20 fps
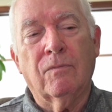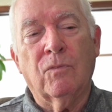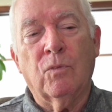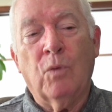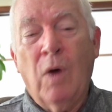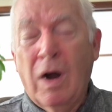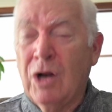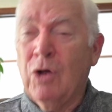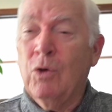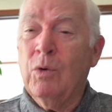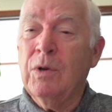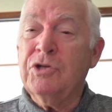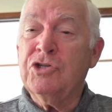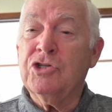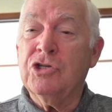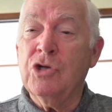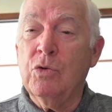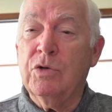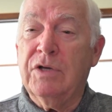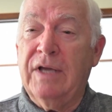Why don't we
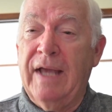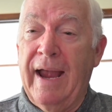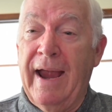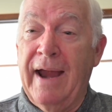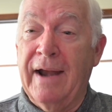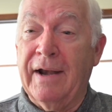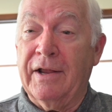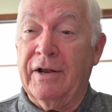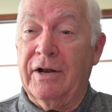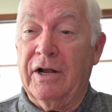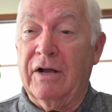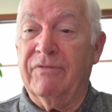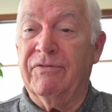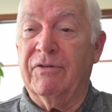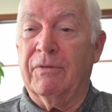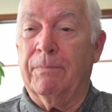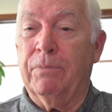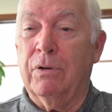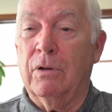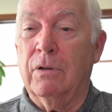sue Canada
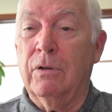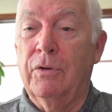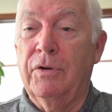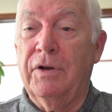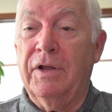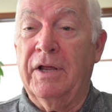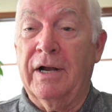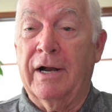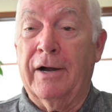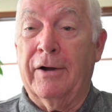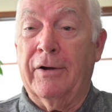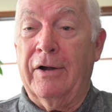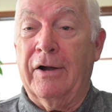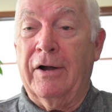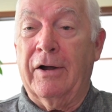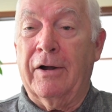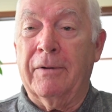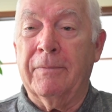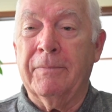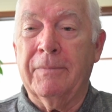for polluting our
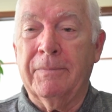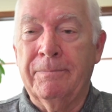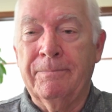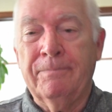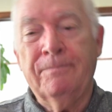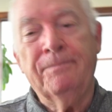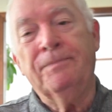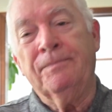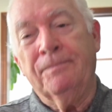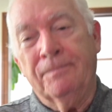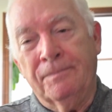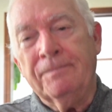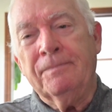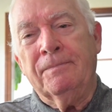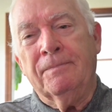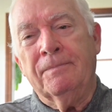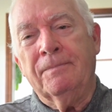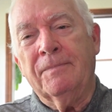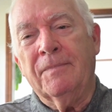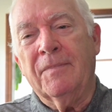air?
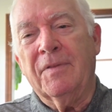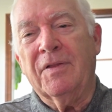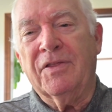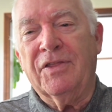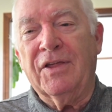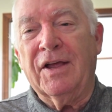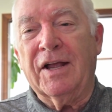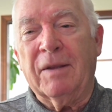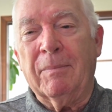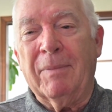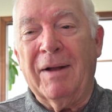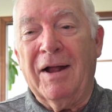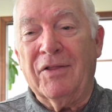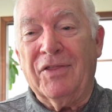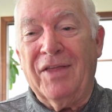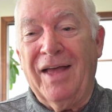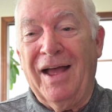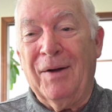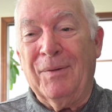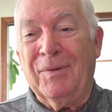Think
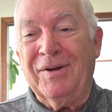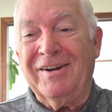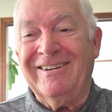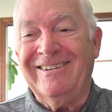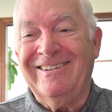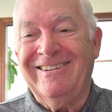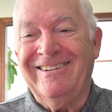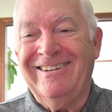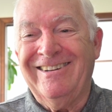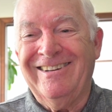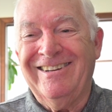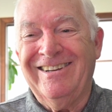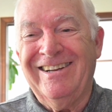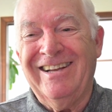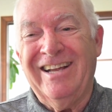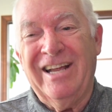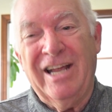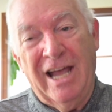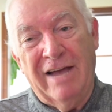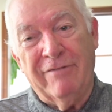about that one.
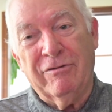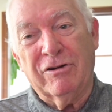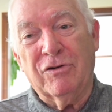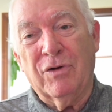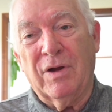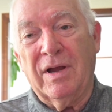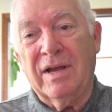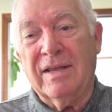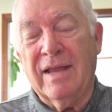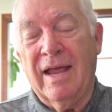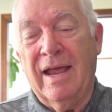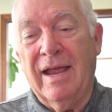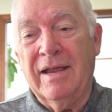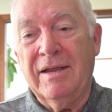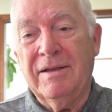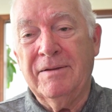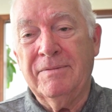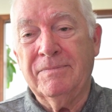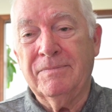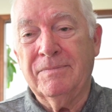Have a great
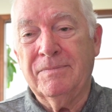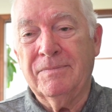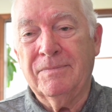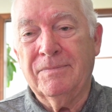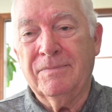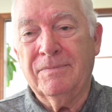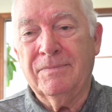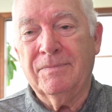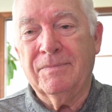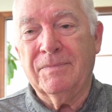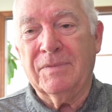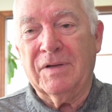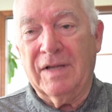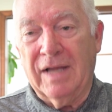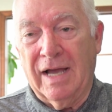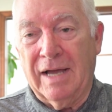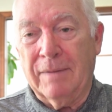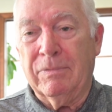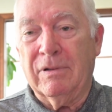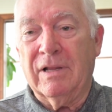day. God